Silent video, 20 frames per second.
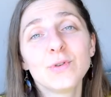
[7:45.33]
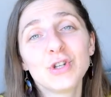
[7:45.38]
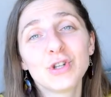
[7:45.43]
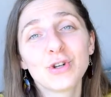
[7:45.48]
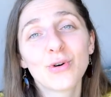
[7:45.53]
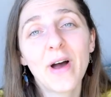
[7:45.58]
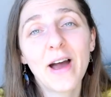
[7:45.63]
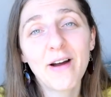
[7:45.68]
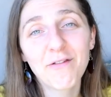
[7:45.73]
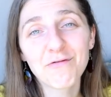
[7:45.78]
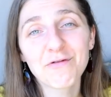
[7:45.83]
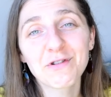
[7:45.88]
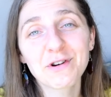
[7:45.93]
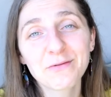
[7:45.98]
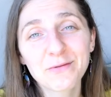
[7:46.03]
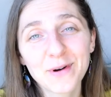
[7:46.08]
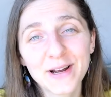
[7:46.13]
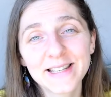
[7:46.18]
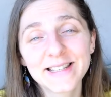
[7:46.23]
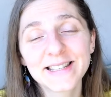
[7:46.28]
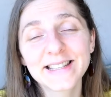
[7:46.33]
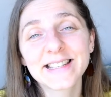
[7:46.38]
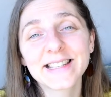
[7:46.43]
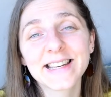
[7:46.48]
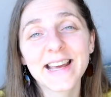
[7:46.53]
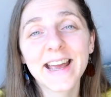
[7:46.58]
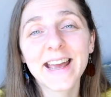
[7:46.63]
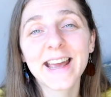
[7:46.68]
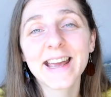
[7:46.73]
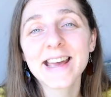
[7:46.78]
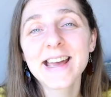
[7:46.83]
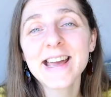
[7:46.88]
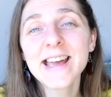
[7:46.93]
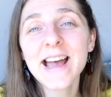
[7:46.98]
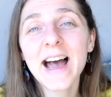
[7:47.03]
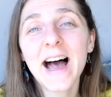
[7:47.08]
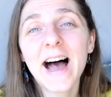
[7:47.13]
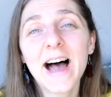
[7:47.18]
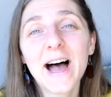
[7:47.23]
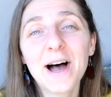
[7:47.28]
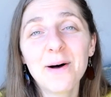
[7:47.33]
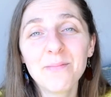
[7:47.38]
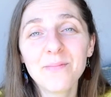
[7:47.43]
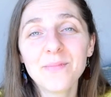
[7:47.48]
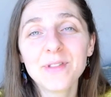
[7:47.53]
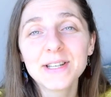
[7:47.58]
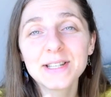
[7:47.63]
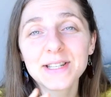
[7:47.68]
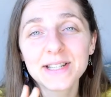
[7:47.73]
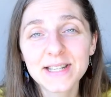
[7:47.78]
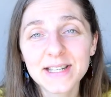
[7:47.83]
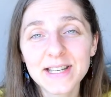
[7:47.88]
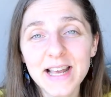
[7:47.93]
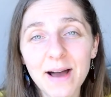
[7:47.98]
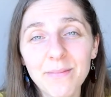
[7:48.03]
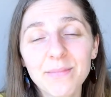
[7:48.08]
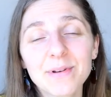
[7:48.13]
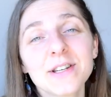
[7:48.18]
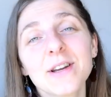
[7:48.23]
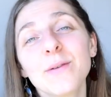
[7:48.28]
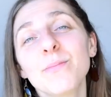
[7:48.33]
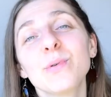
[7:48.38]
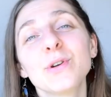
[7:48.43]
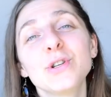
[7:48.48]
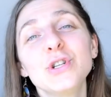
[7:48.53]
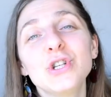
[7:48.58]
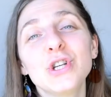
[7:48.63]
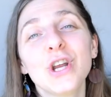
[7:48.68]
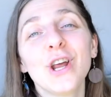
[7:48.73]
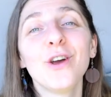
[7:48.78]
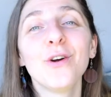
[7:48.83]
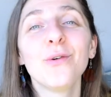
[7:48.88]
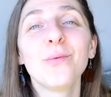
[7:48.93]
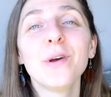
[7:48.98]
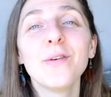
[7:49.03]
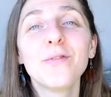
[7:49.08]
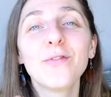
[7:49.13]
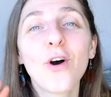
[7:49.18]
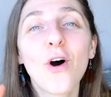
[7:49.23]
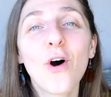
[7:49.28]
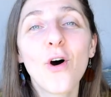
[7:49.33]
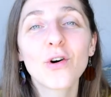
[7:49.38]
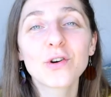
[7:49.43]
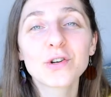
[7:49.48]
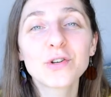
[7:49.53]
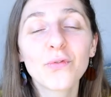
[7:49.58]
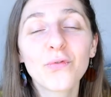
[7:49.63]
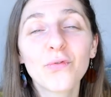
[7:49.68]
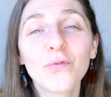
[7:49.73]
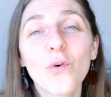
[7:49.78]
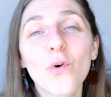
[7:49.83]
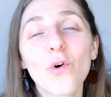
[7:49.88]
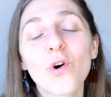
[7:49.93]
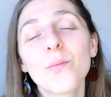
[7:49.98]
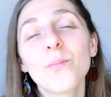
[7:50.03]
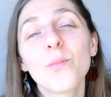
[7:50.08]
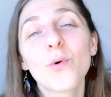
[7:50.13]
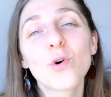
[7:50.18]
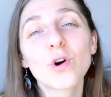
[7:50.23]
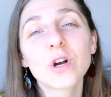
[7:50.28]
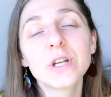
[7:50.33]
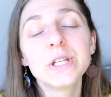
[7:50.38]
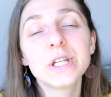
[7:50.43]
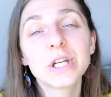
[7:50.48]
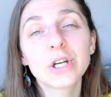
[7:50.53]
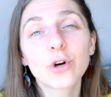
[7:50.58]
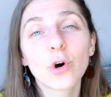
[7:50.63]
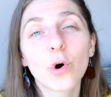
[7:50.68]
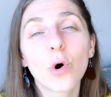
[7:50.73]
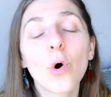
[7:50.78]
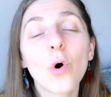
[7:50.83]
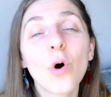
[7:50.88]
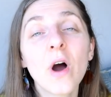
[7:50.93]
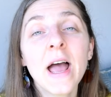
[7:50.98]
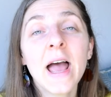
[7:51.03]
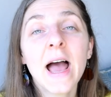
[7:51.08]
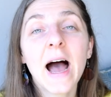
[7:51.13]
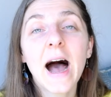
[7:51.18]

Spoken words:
So every Wednesday, this is habit number 2, we've got 4 more to go.